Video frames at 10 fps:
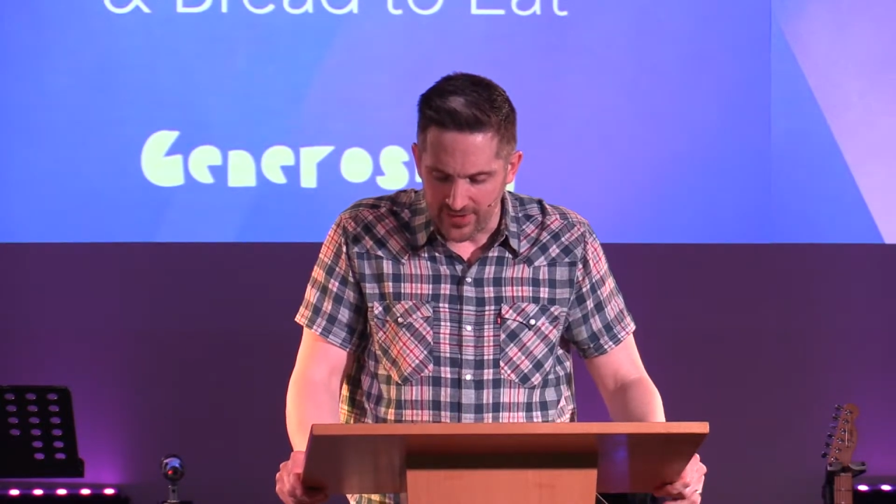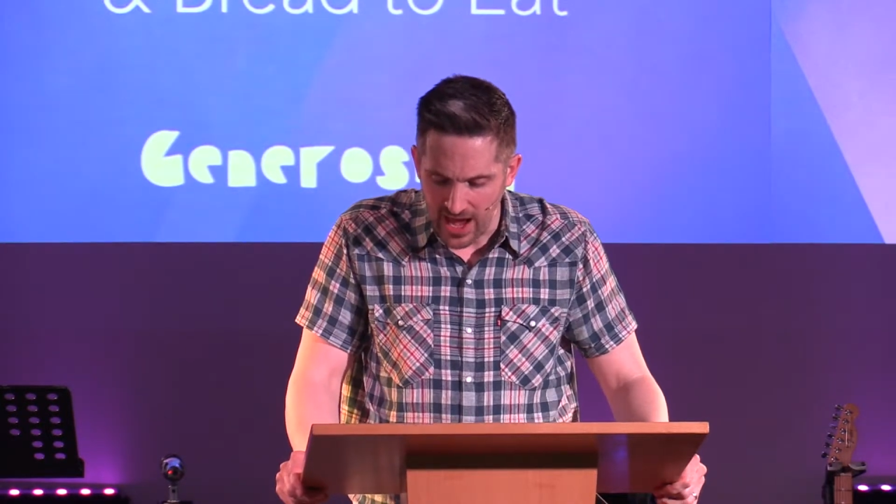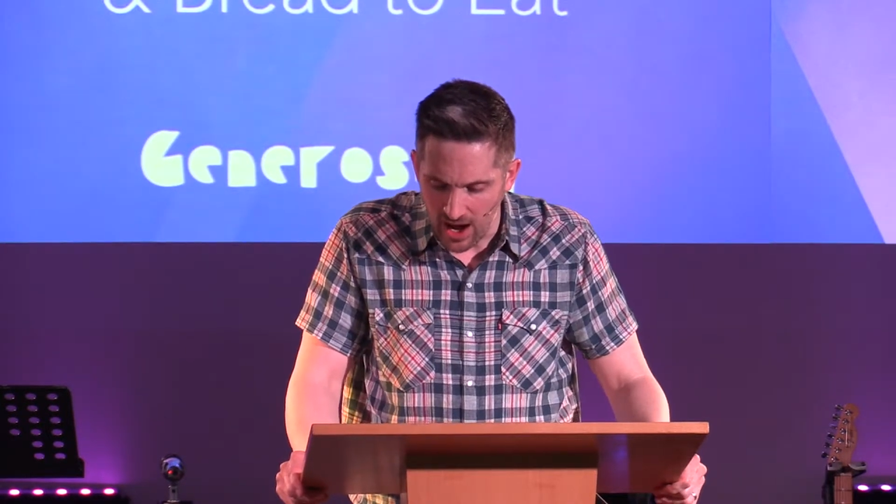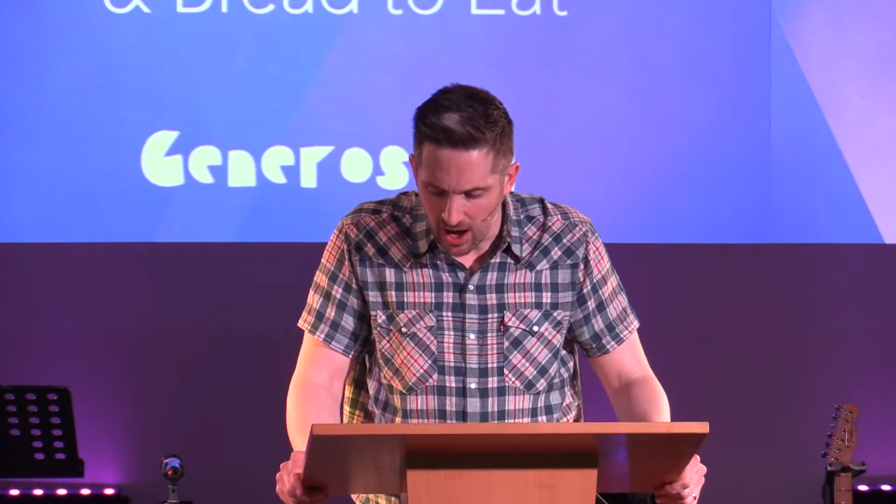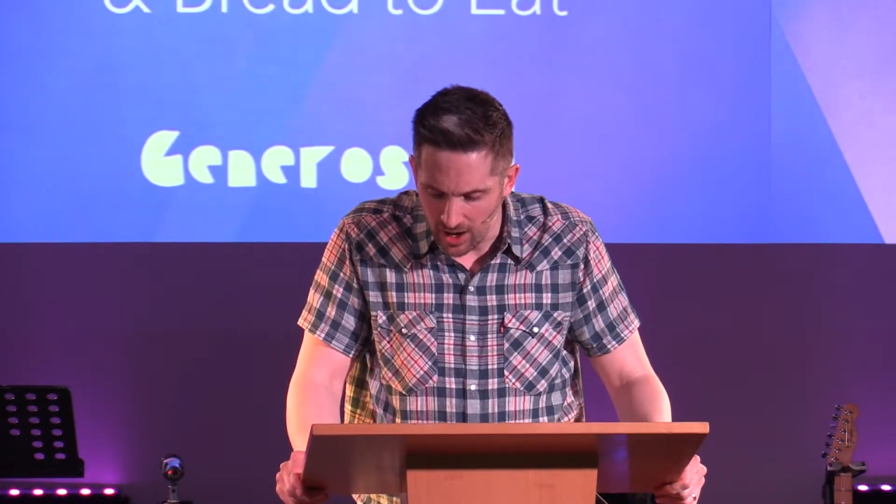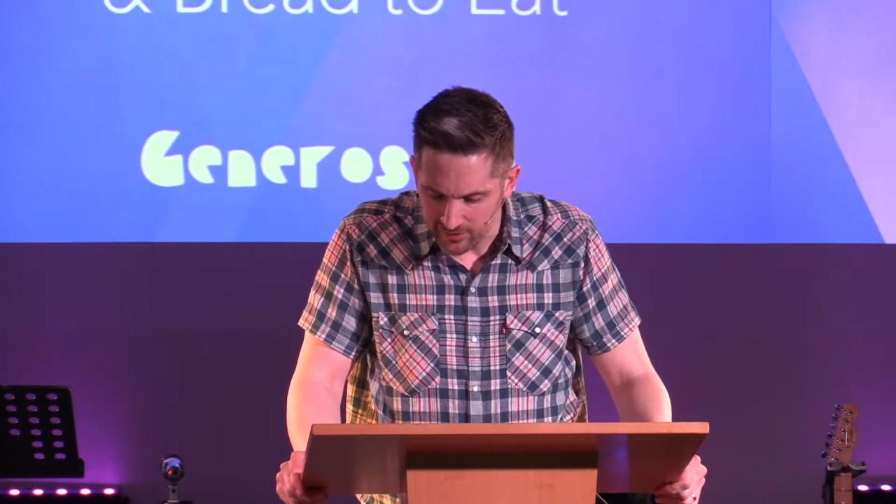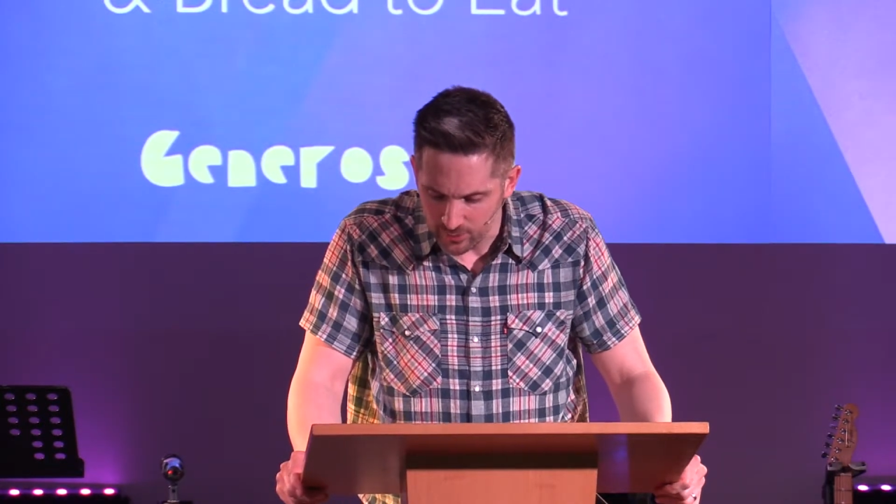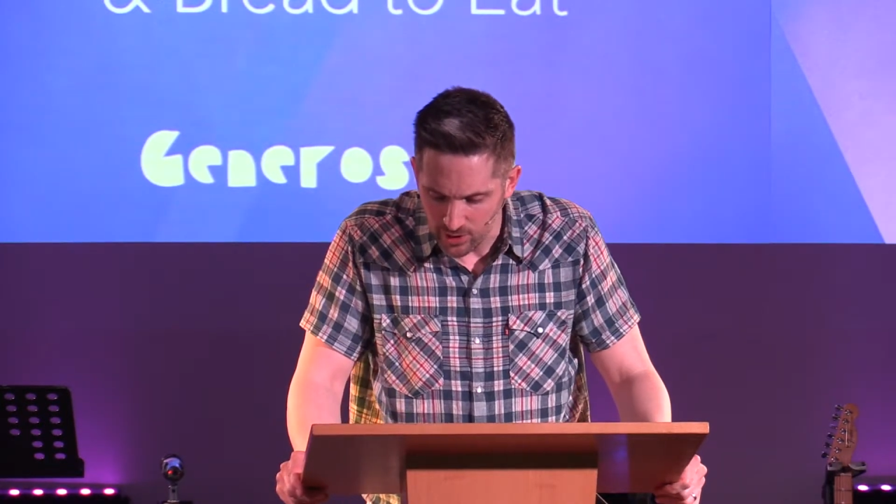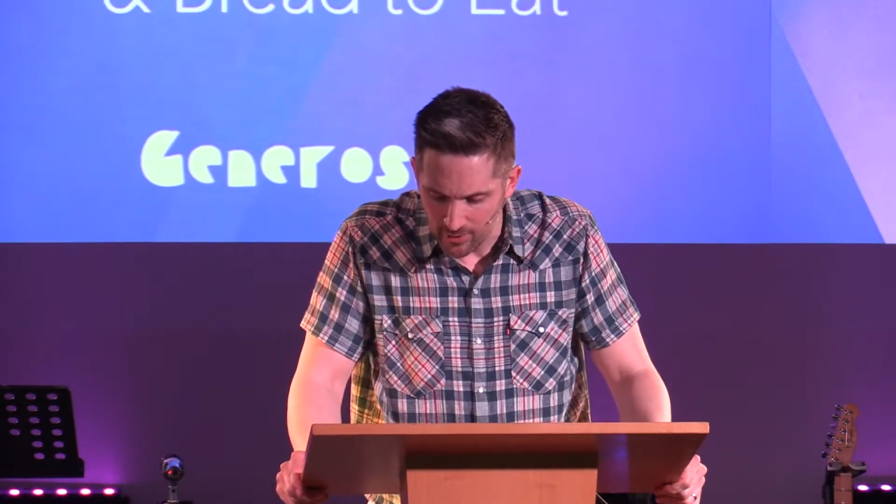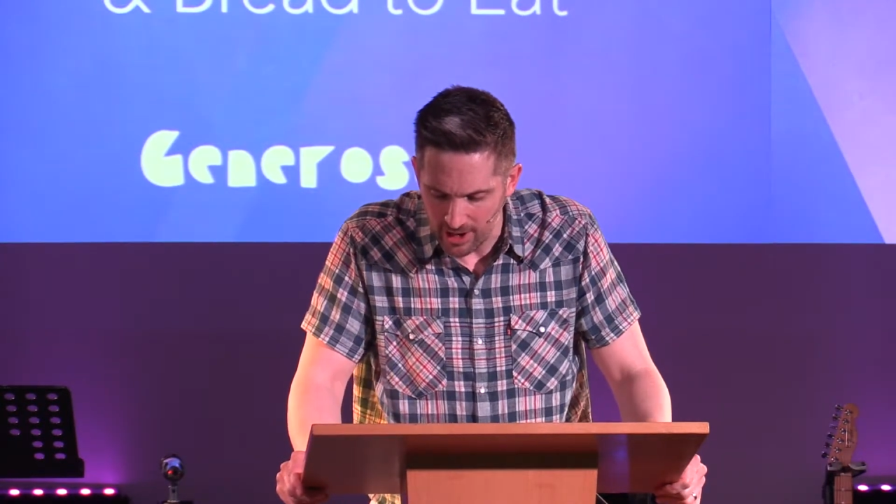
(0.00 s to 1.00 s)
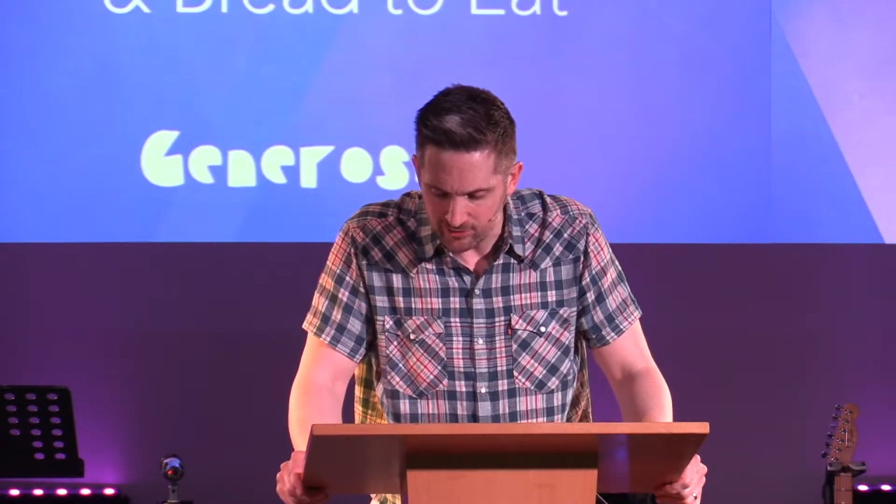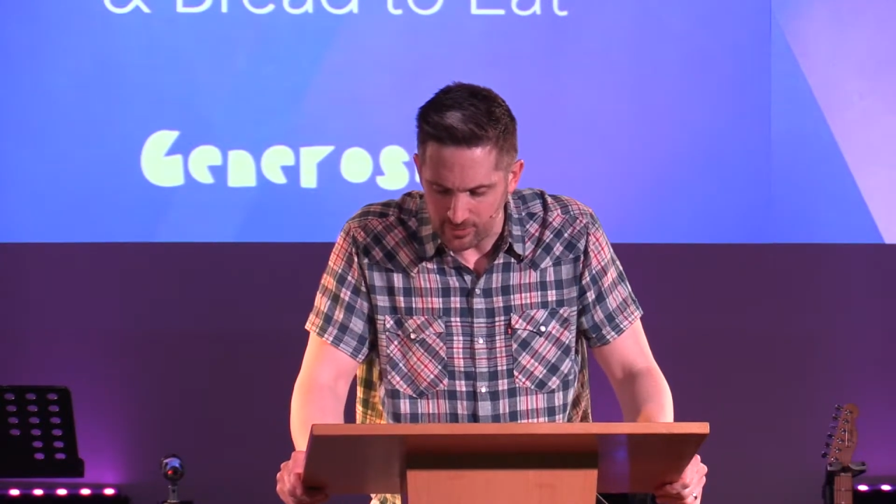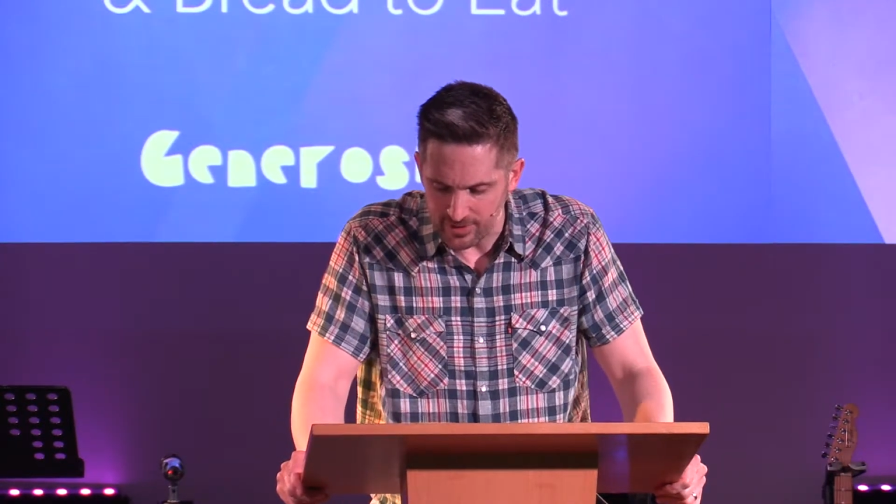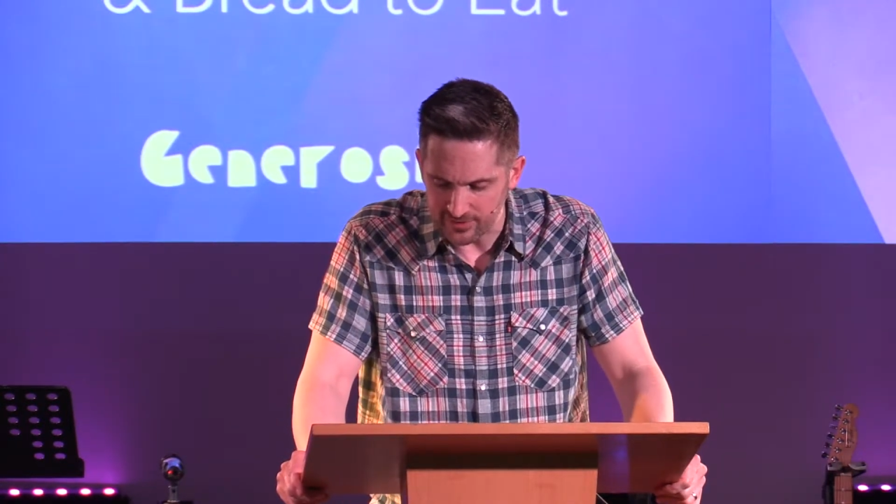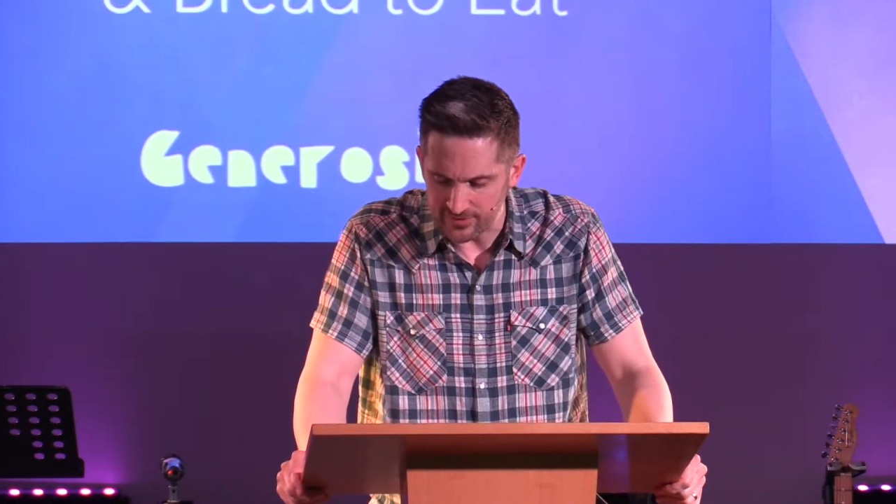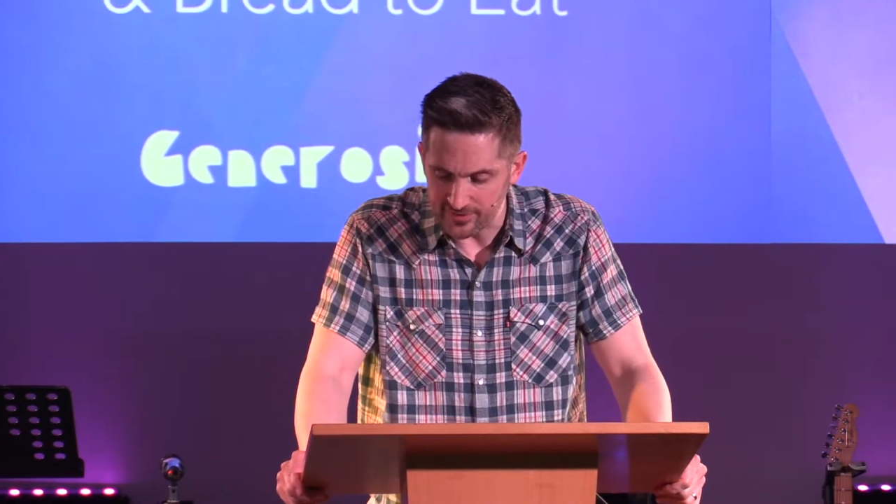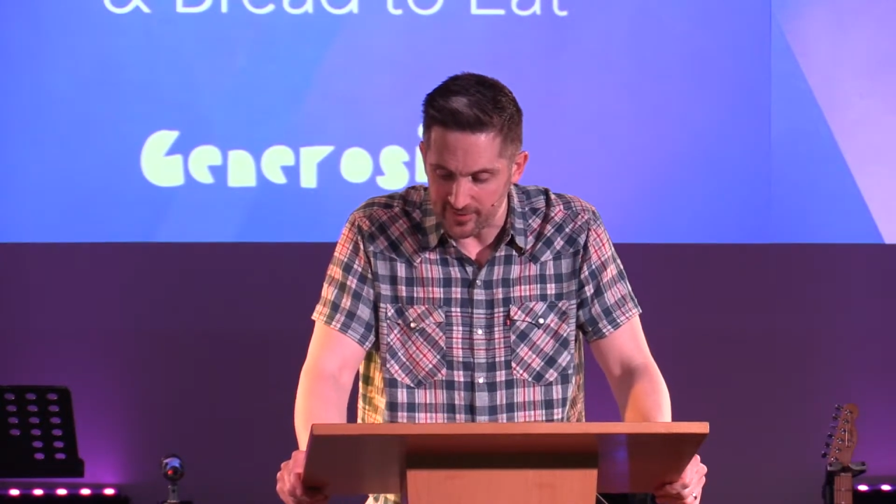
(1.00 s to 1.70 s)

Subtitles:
their hearts will go out to you because